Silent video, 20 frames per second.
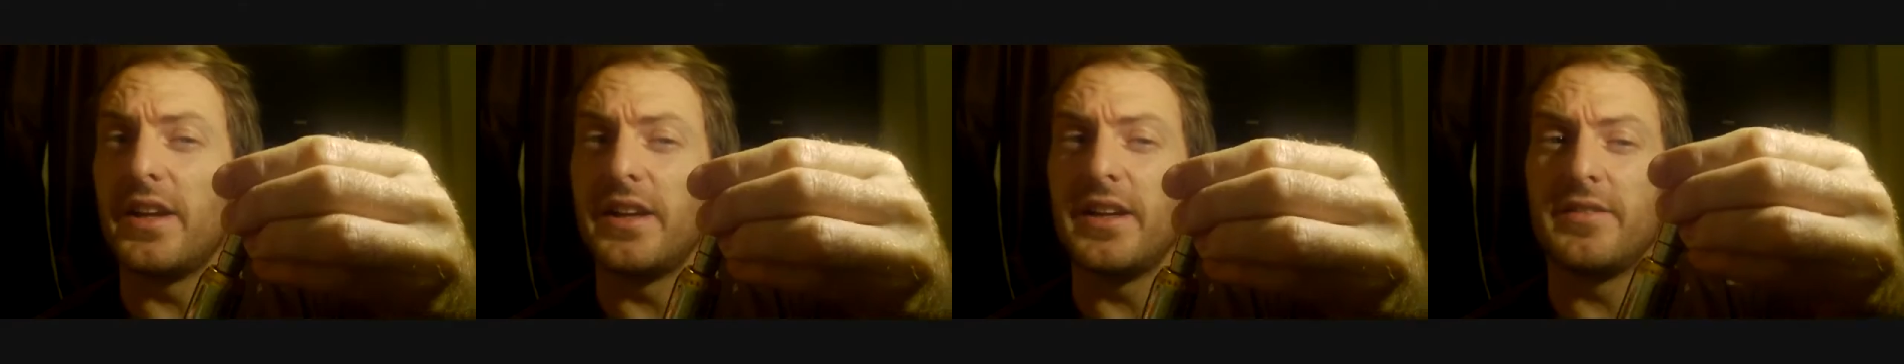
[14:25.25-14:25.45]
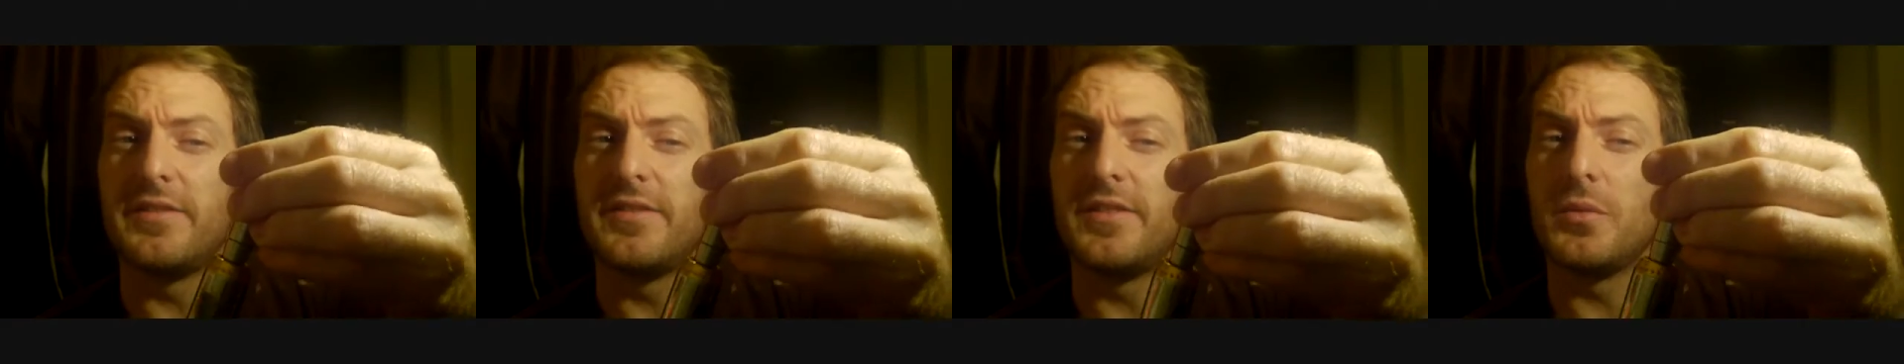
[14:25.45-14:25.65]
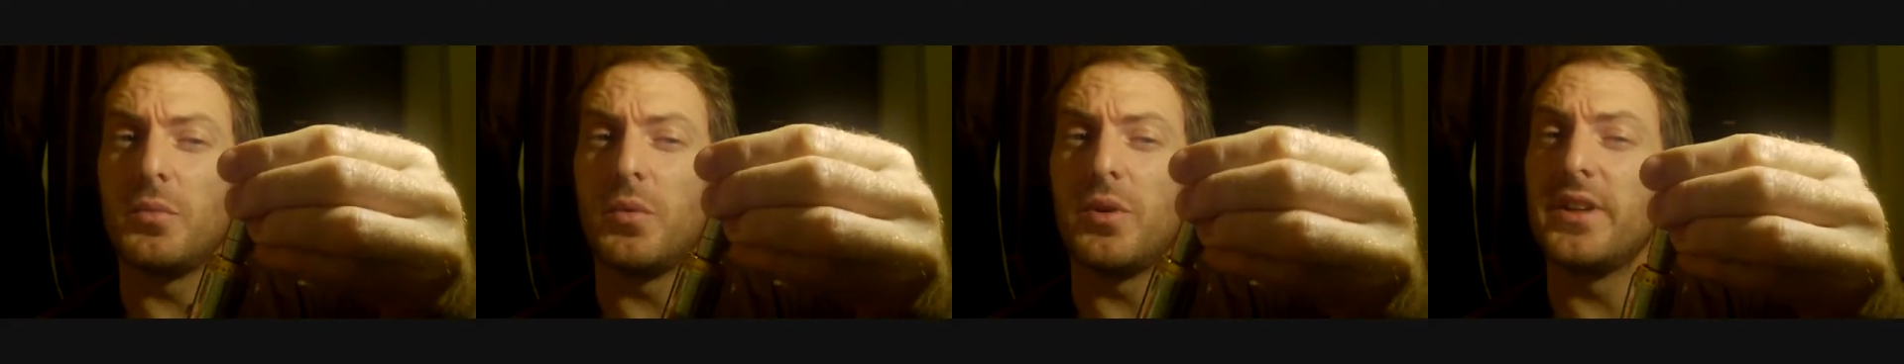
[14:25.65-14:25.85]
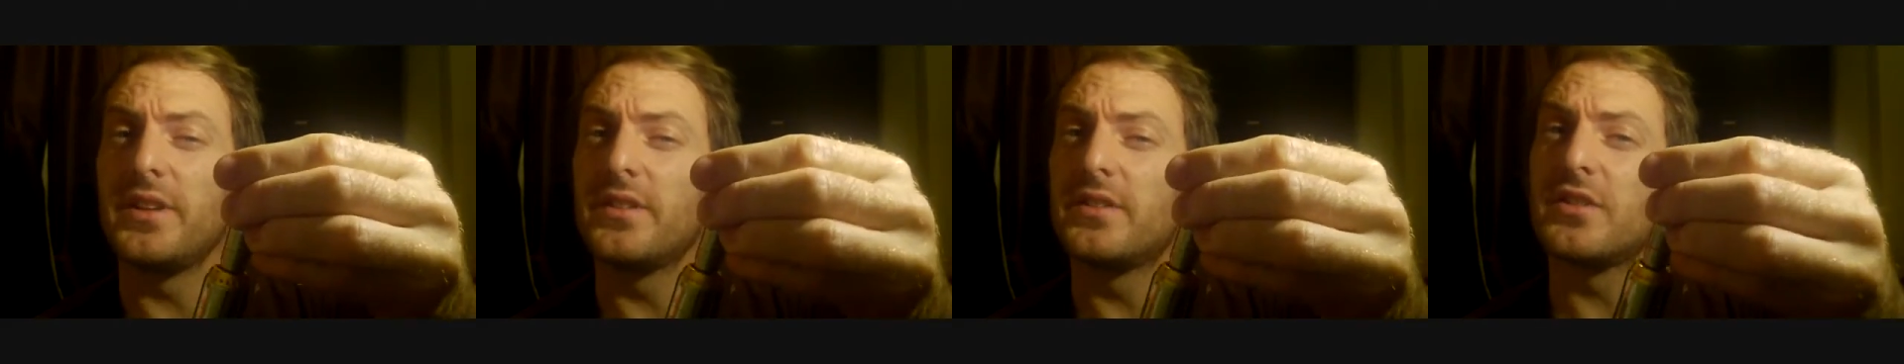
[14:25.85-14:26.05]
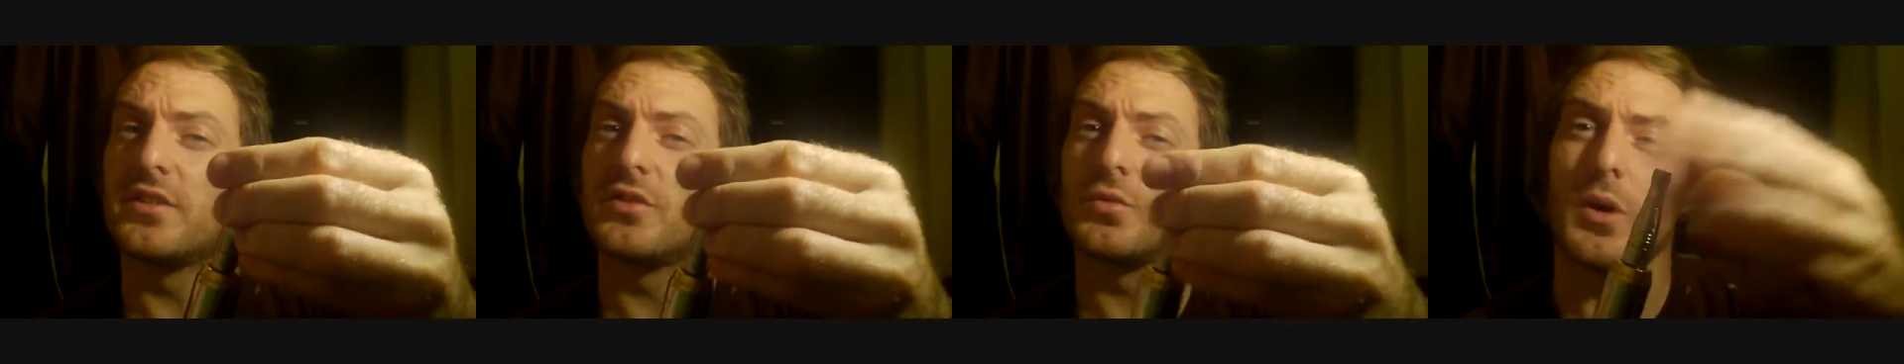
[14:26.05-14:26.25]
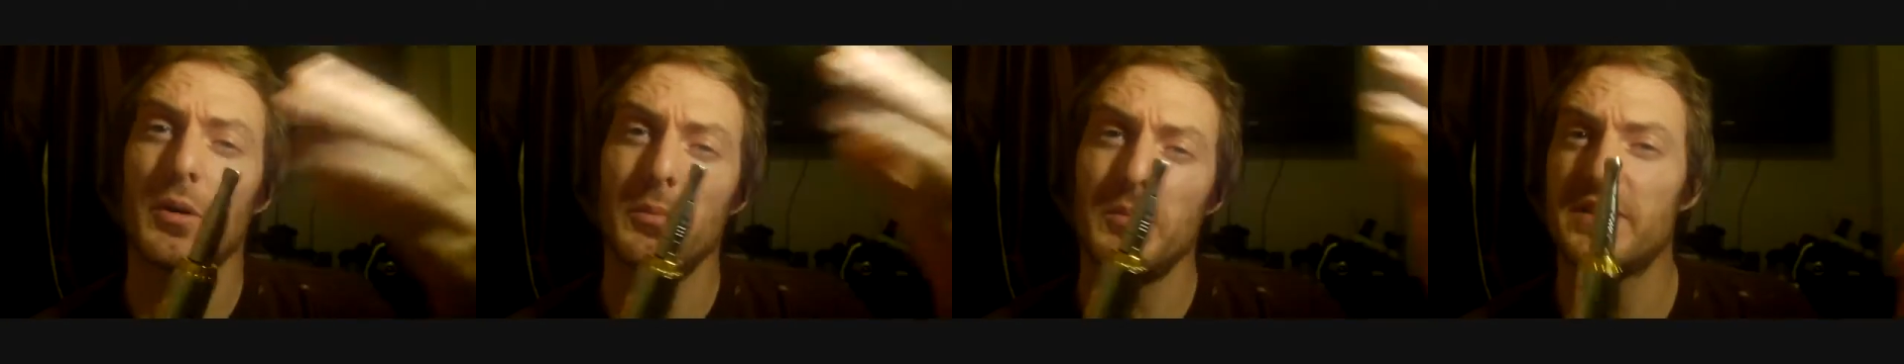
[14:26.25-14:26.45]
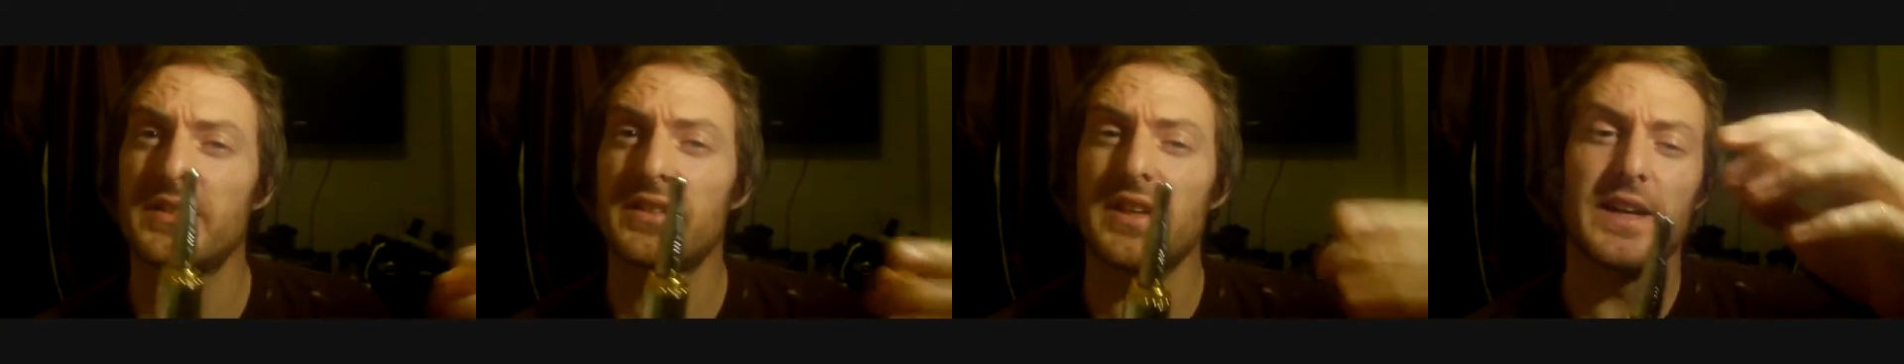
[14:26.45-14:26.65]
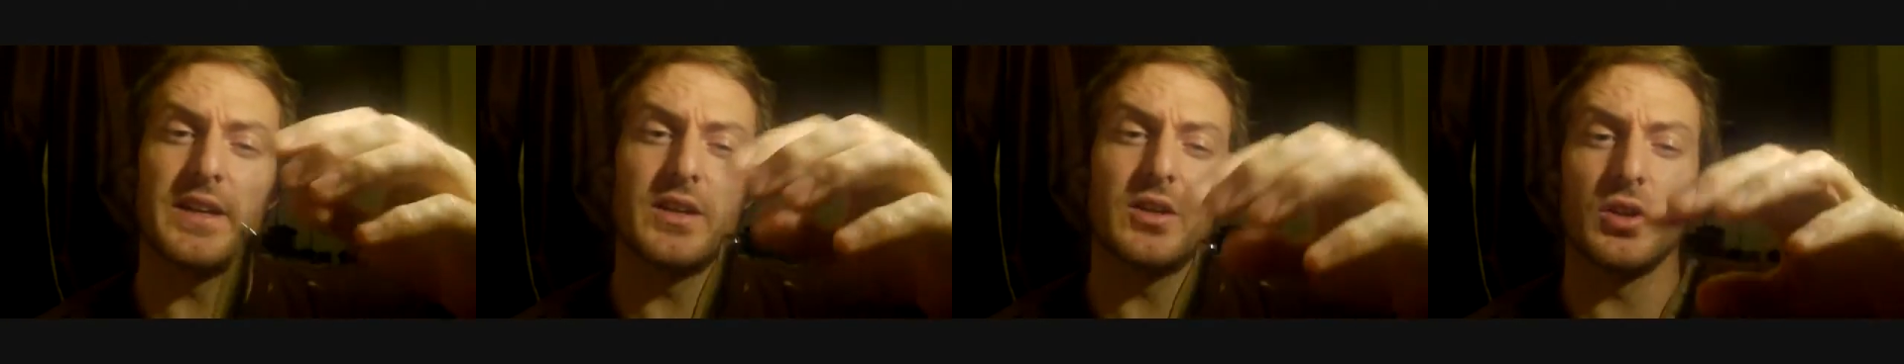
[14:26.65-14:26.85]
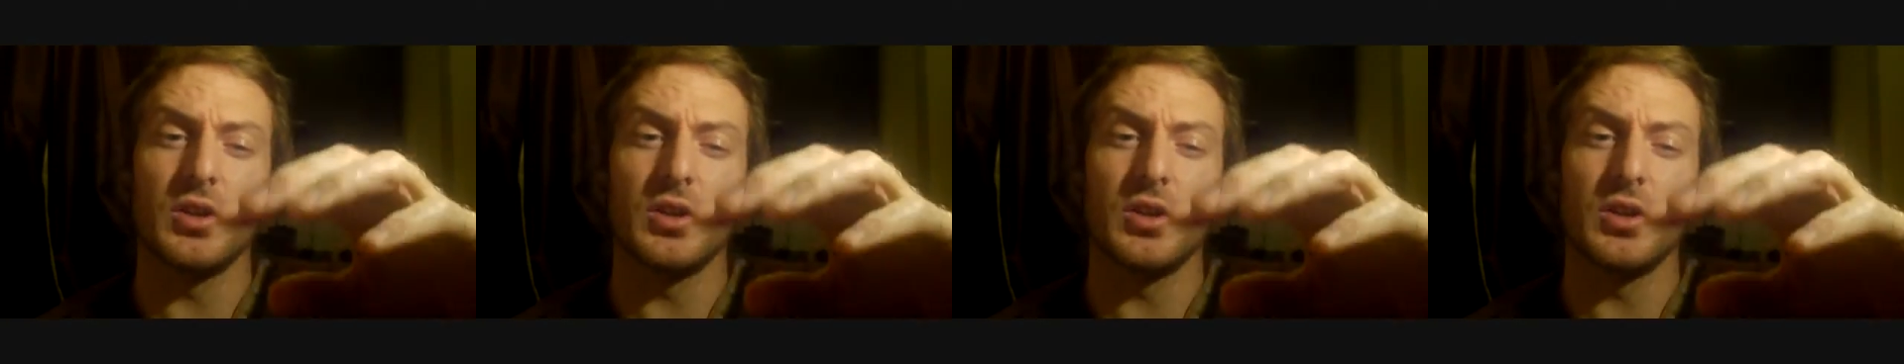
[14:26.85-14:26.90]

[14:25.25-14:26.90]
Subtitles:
if you're wanting to swap your tank